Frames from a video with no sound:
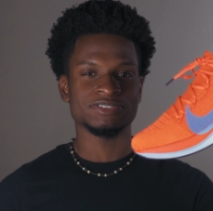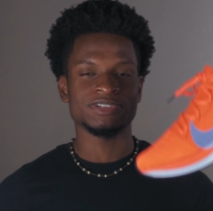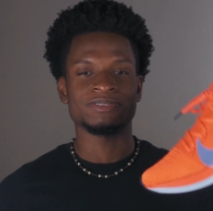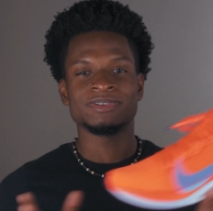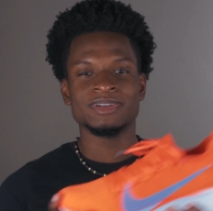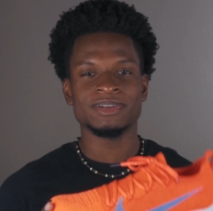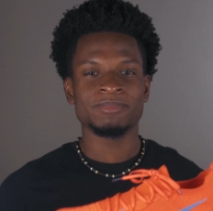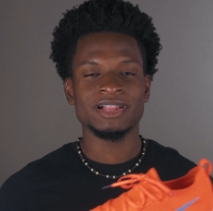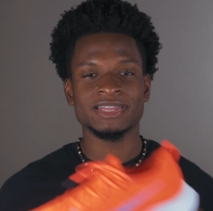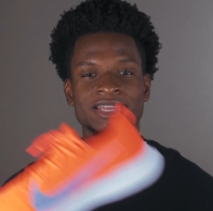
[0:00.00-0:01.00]
So
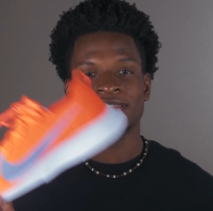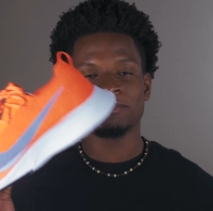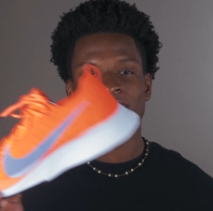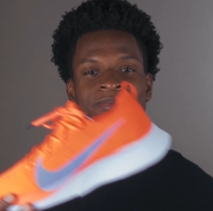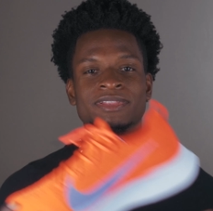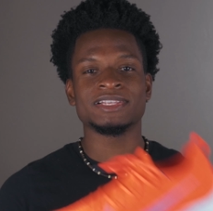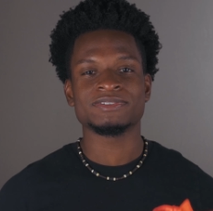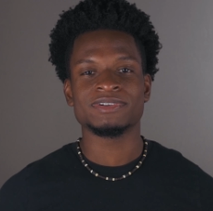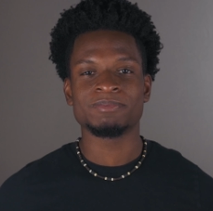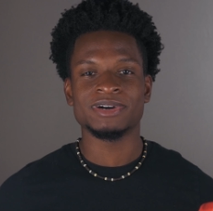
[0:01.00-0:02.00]
probably gonna end up keeping this
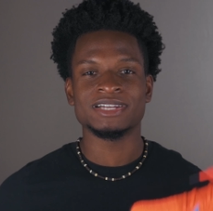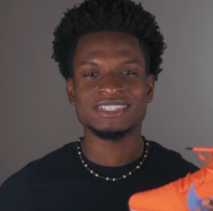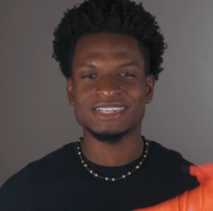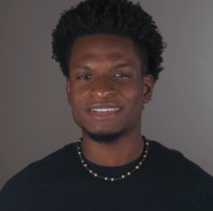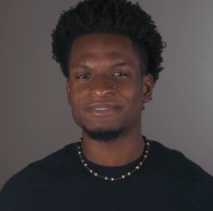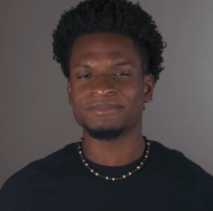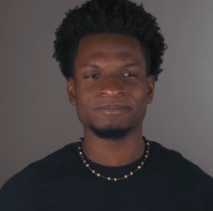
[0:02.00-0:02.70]
one, but uh,